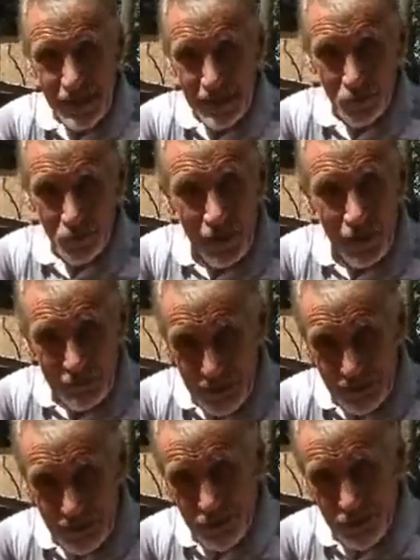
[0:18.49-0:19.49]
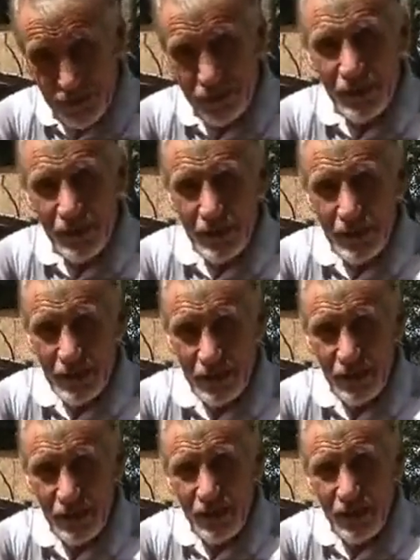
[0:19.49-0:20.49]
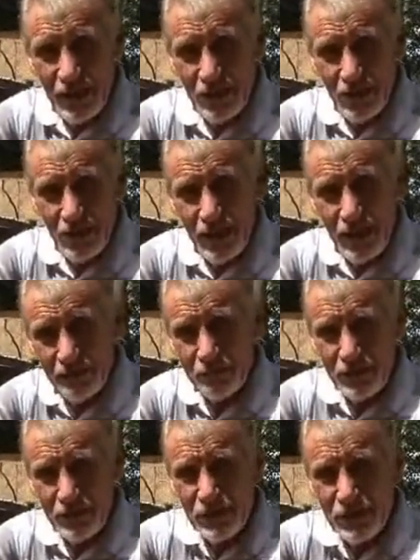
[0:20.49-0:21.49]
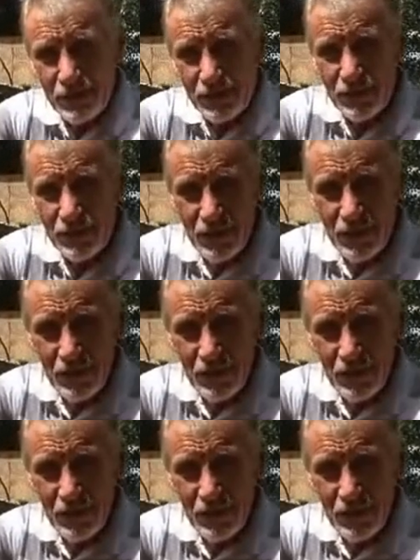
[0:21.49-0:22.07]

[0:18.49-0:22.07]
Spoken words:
and white beaches and a life which is